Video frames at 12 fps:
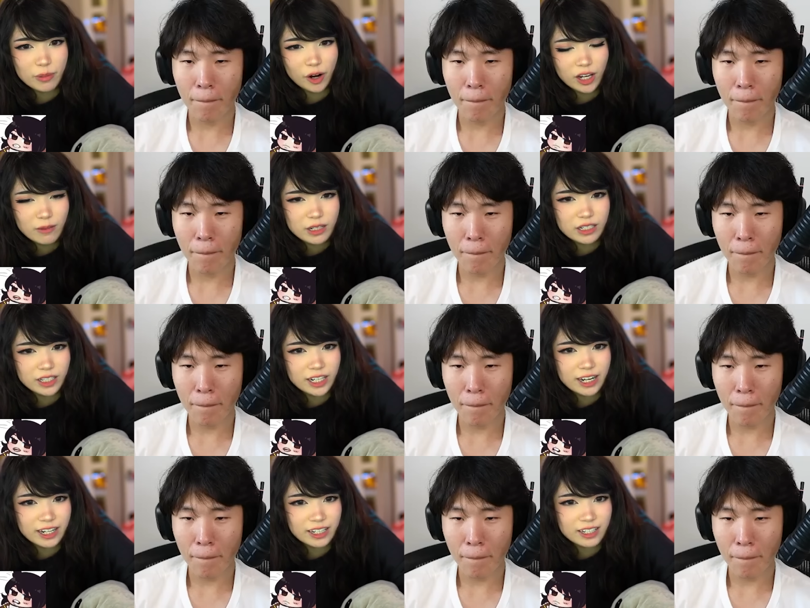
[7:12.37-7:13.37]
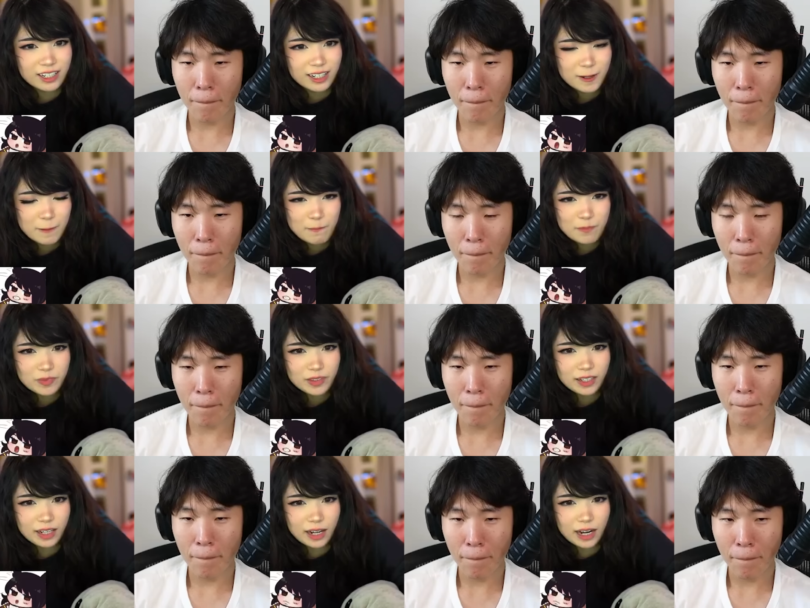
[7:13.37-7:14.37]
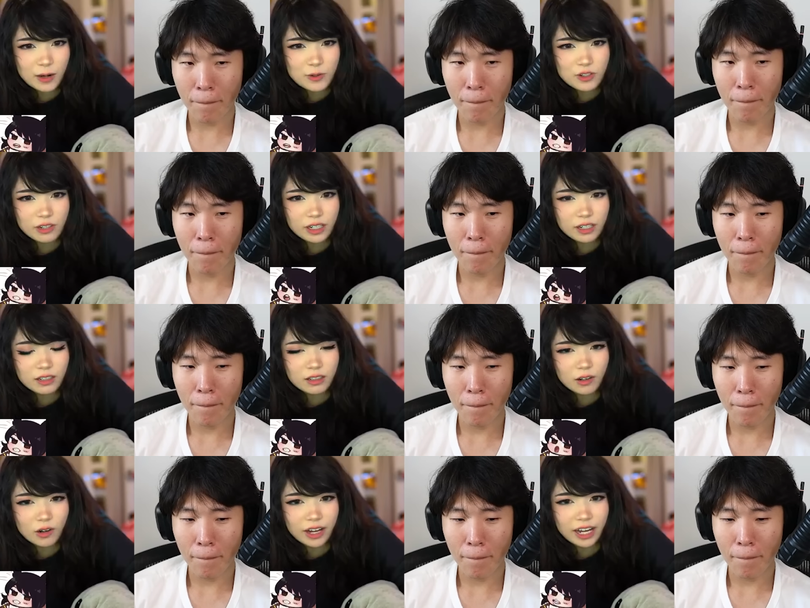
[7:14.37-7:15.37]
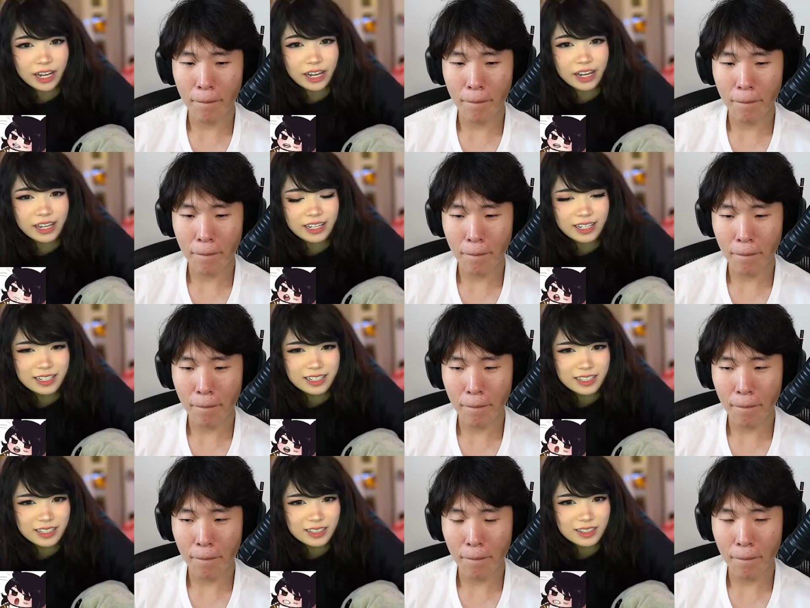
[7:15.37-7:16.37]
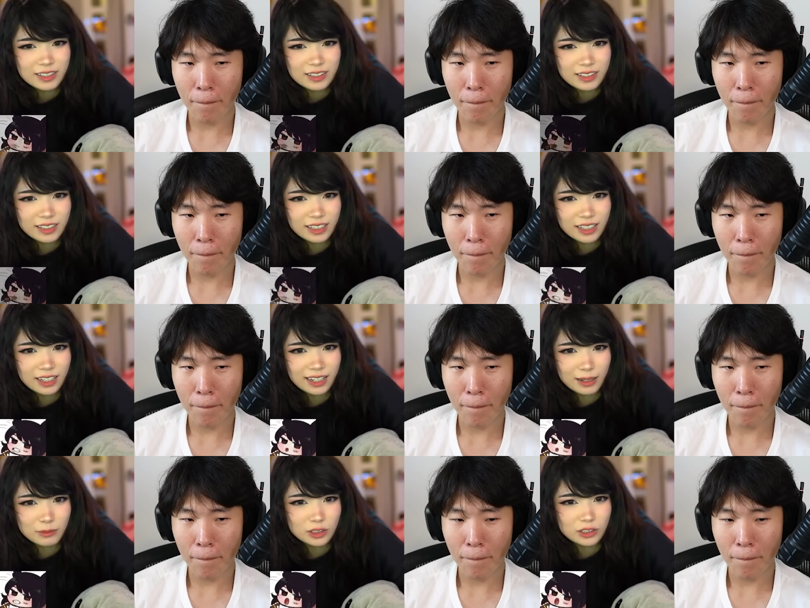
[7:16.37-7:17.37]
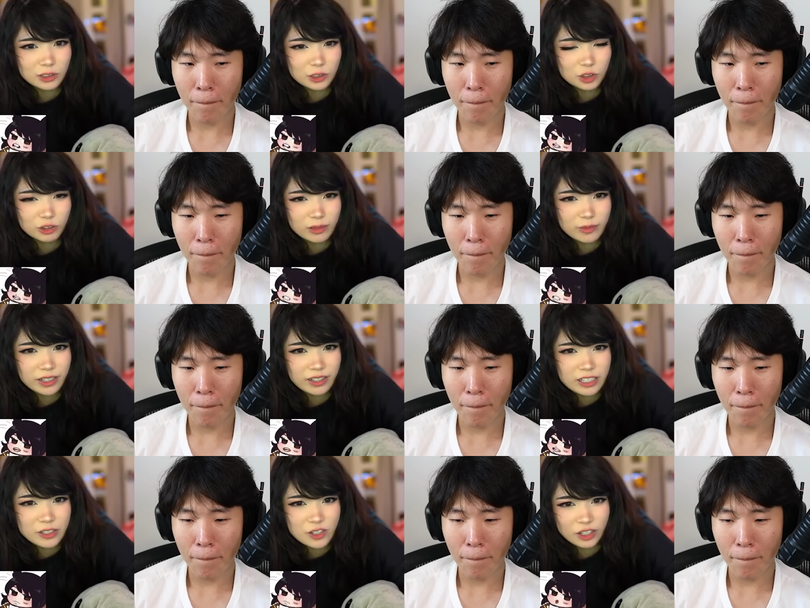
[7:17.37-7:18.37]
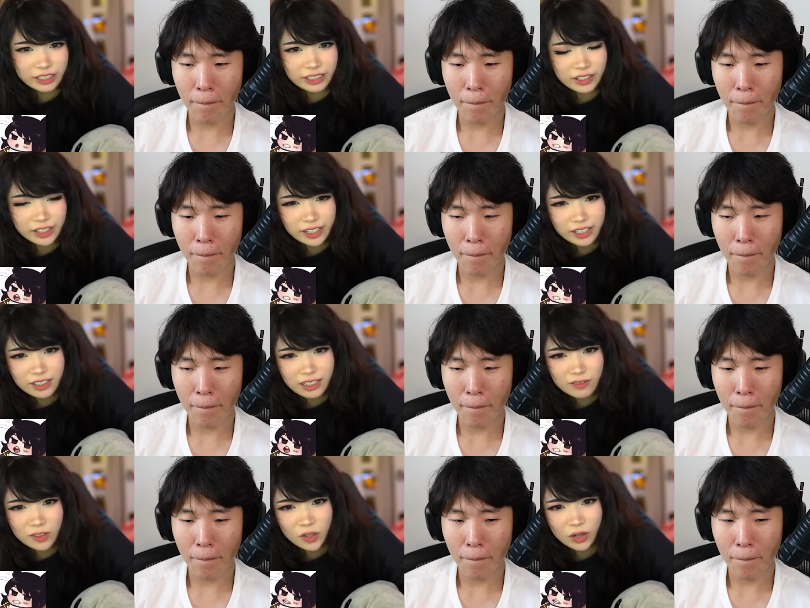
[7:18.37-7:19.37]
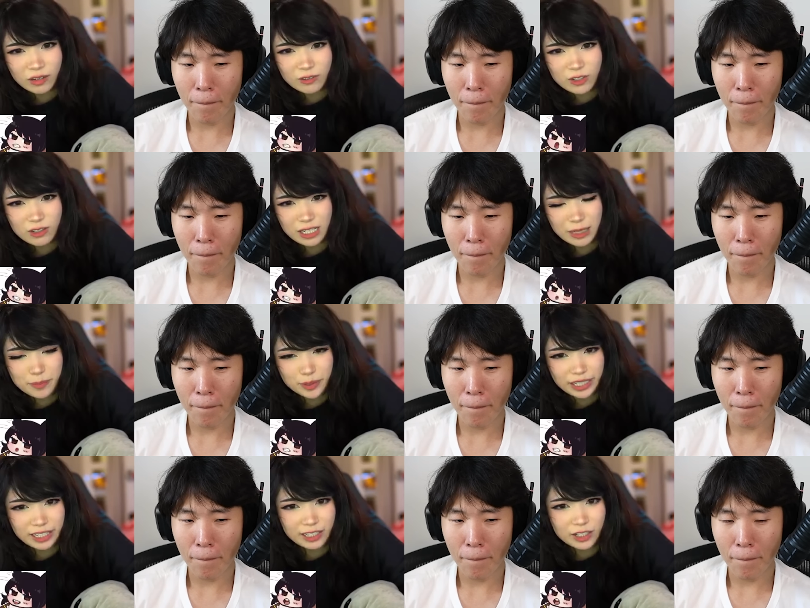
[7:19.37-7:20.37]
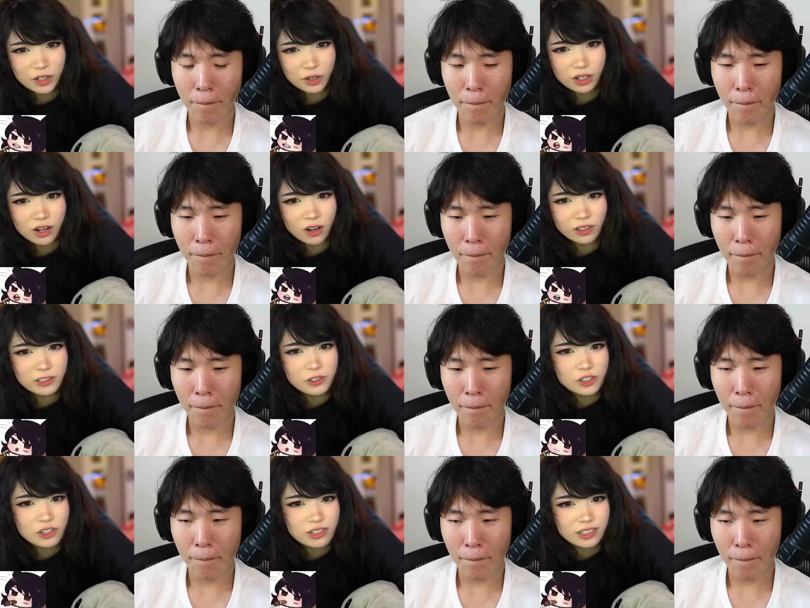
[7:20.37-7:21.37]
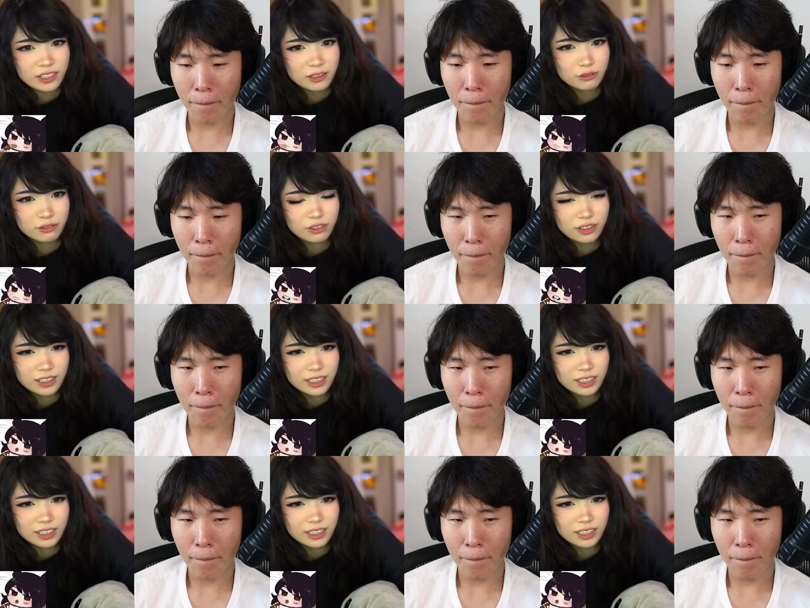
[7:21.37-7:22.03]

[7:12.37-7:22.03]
Speaker 1: probably be good at it. And I was like, okay. And I'm still streaming years later, even though I was like planning to go to college and stuff.